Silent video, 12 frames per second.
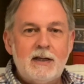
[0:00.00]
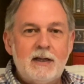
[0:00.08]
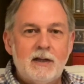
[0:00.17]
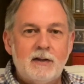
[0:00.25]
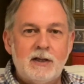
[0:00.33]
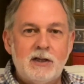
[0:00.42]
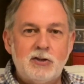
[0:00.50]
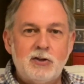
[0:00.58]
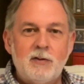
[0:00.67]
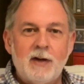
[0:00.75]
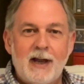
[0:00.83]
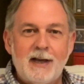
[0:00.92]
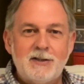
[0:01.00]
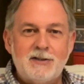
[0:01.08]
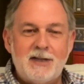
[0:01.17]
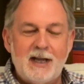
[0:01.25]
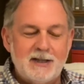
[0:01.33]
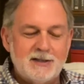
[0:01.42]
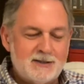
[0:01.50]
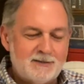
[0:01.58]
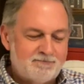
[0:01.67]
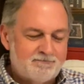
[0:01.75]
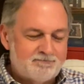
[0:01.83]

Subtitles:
in these United States.